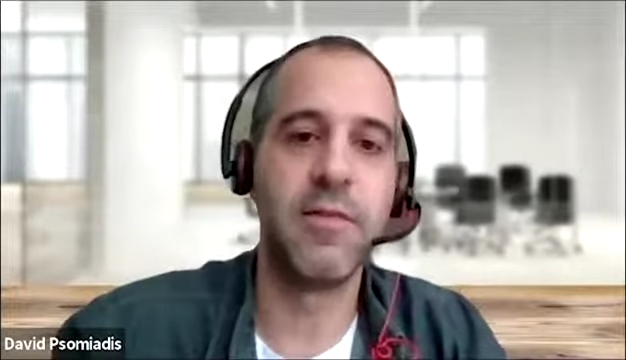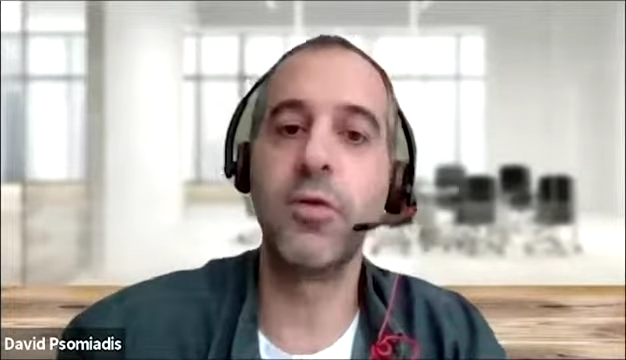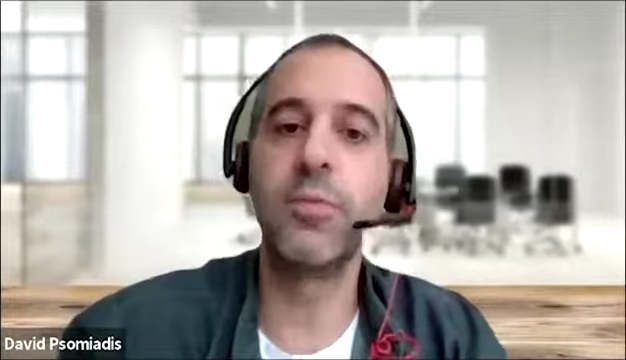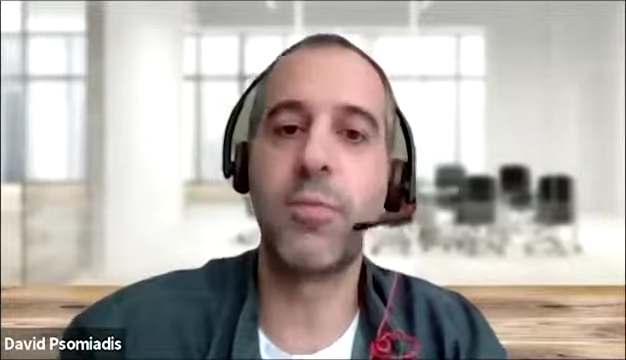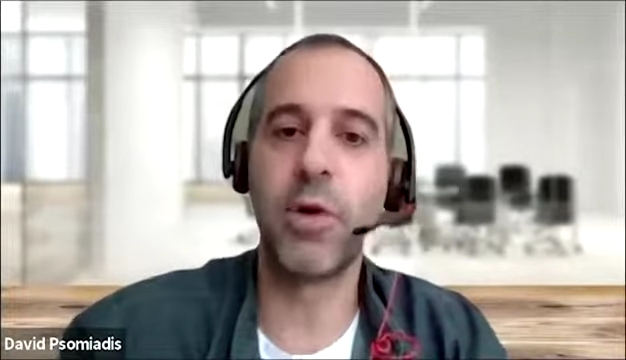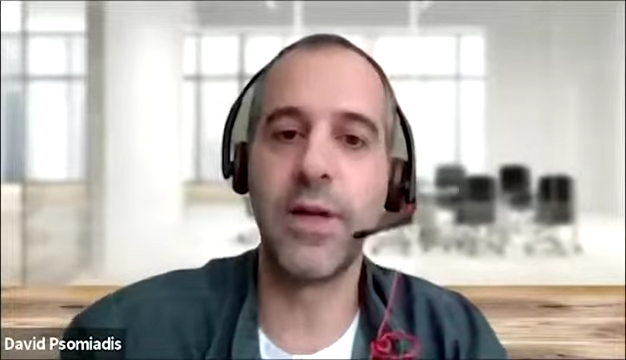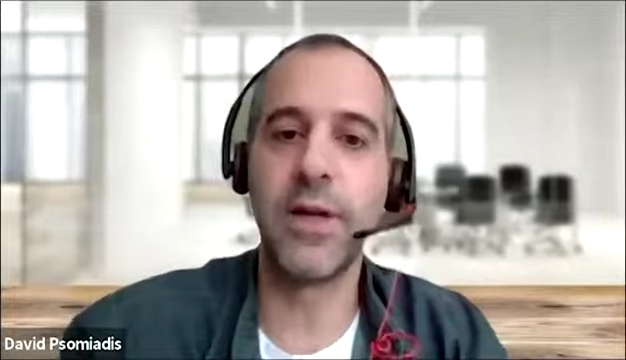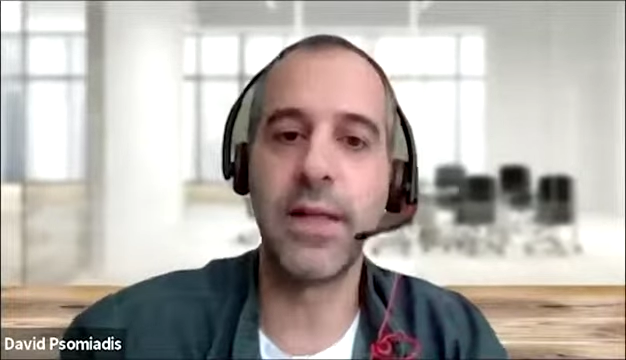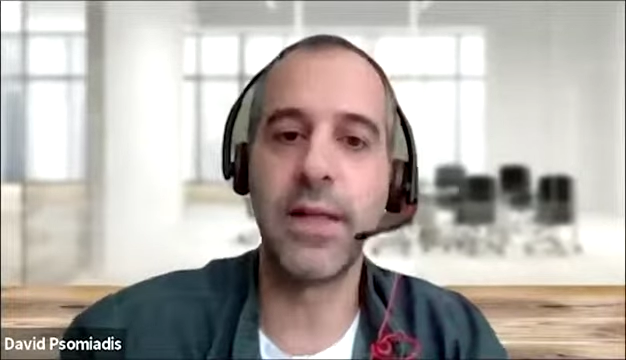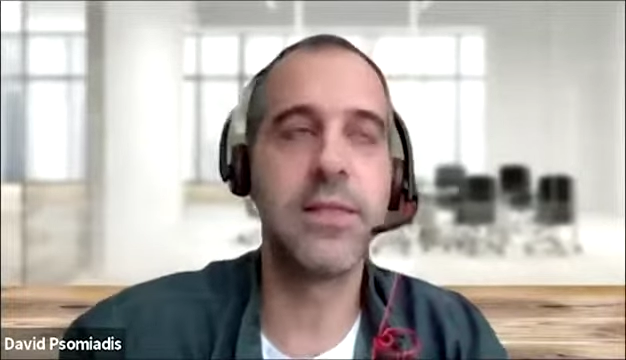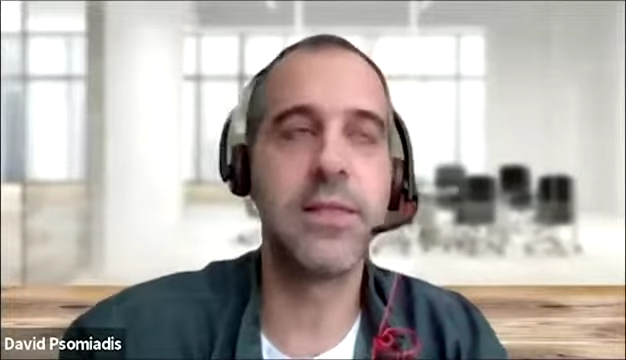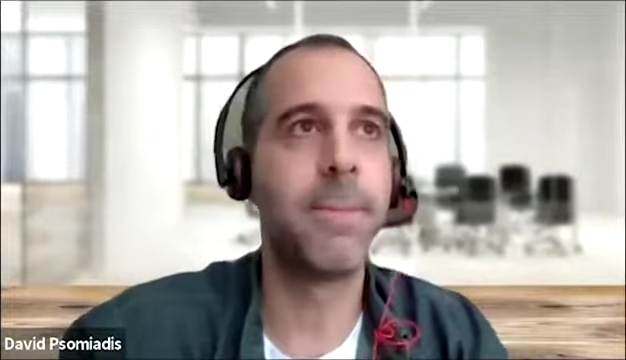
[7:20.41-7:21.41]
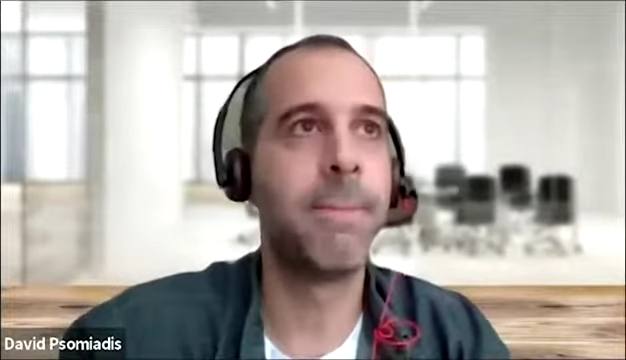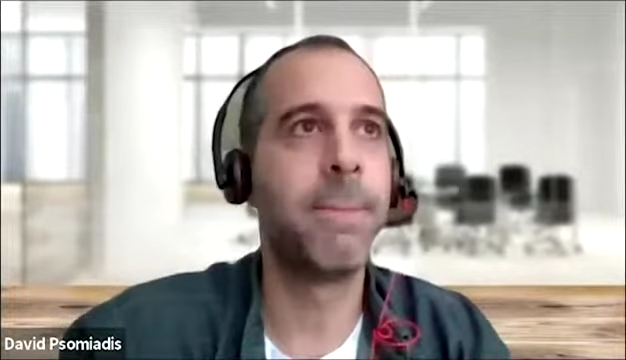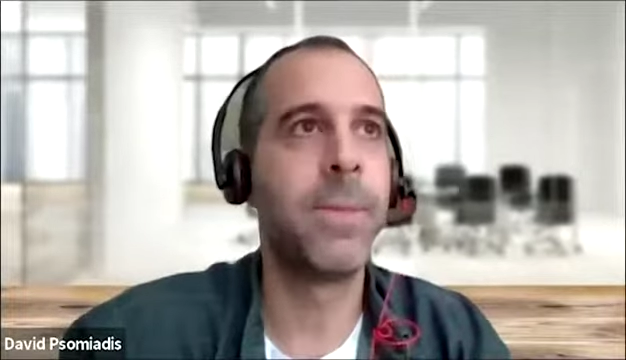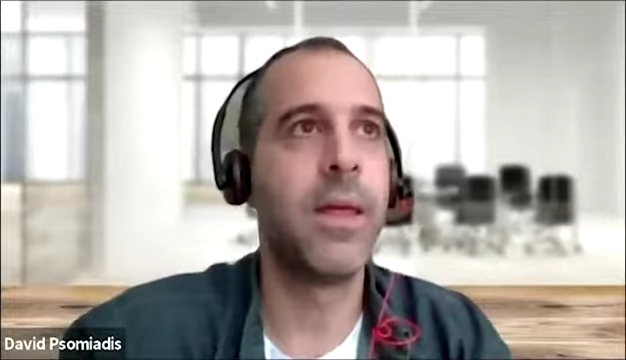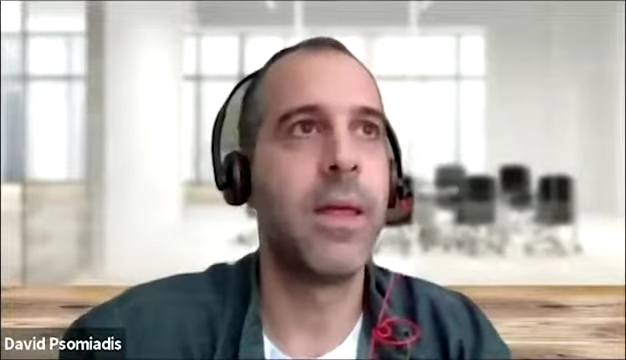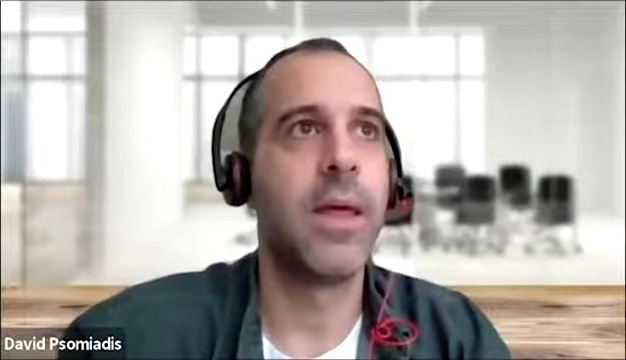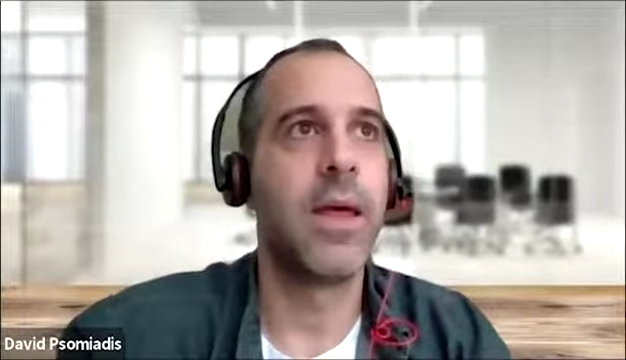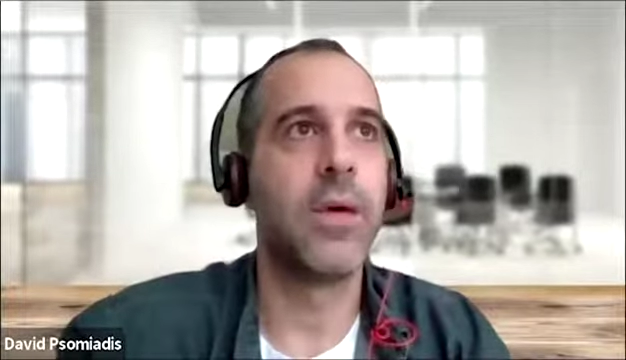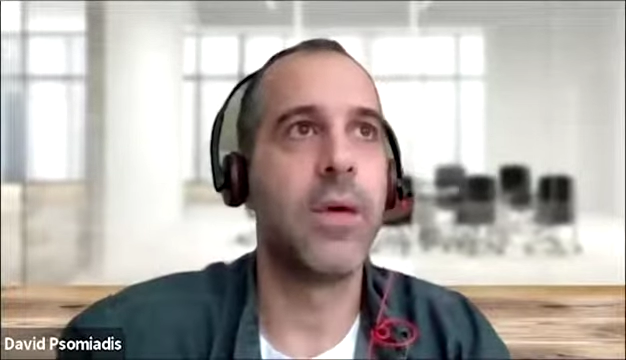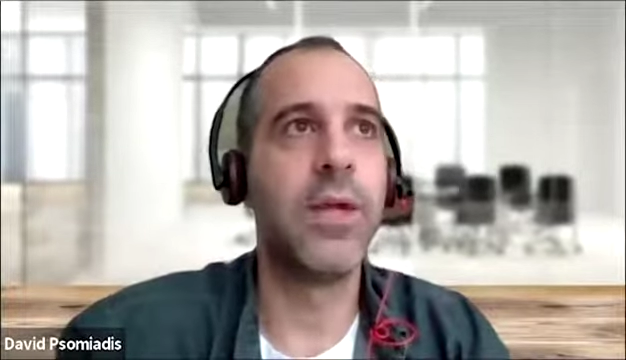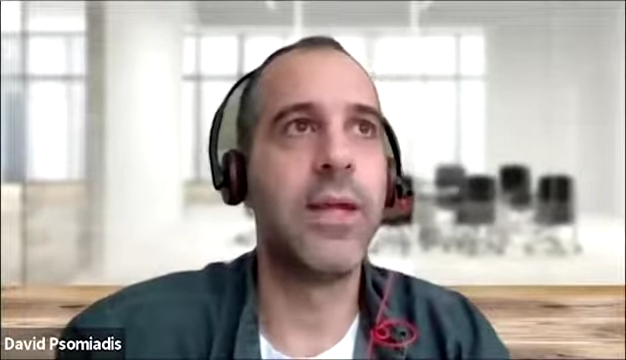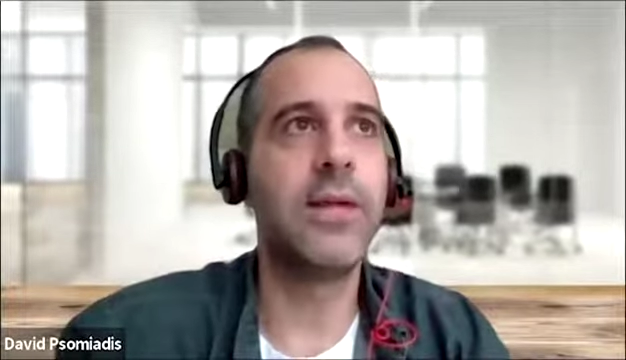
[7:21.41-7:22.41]
food provenance,
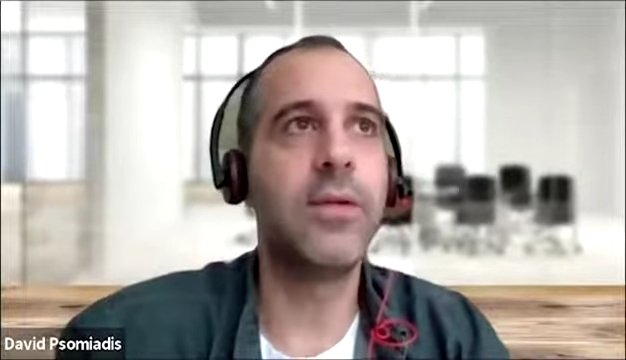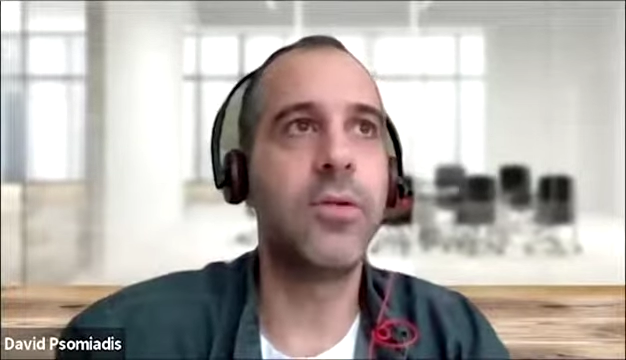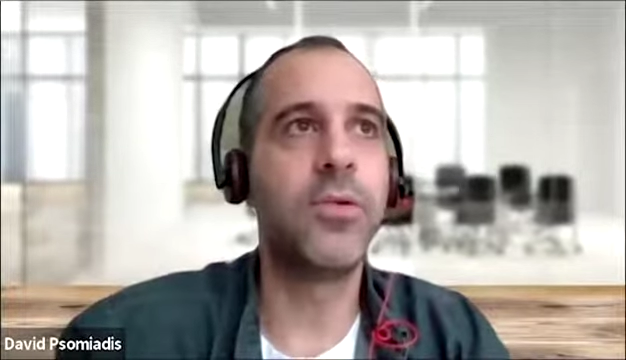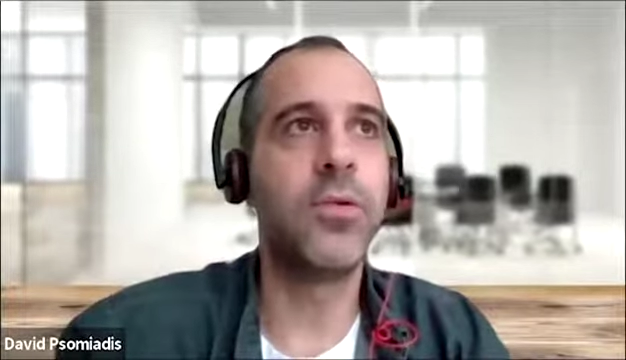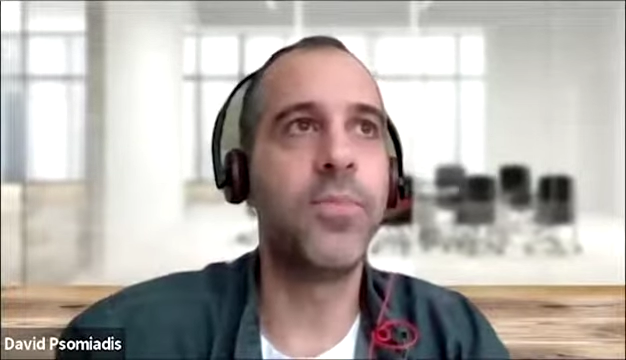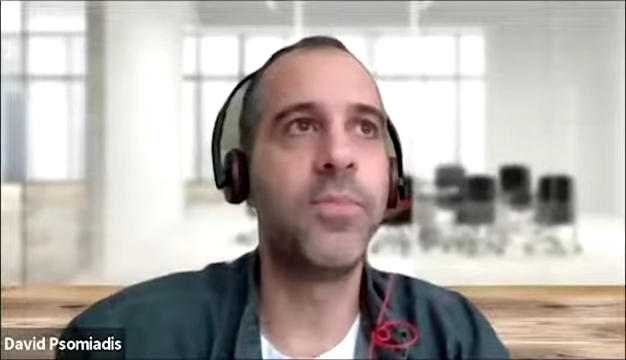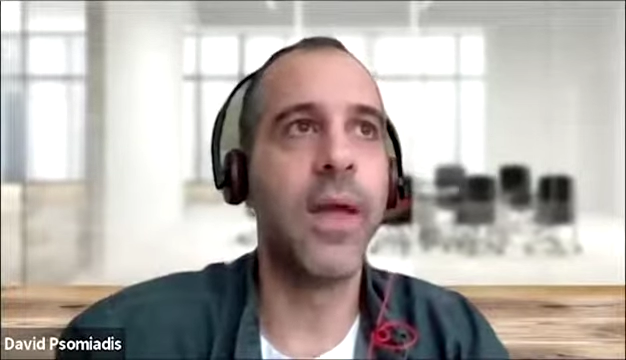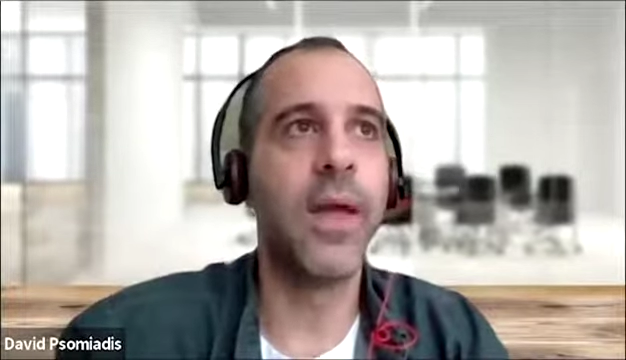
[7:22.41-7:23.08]
we need to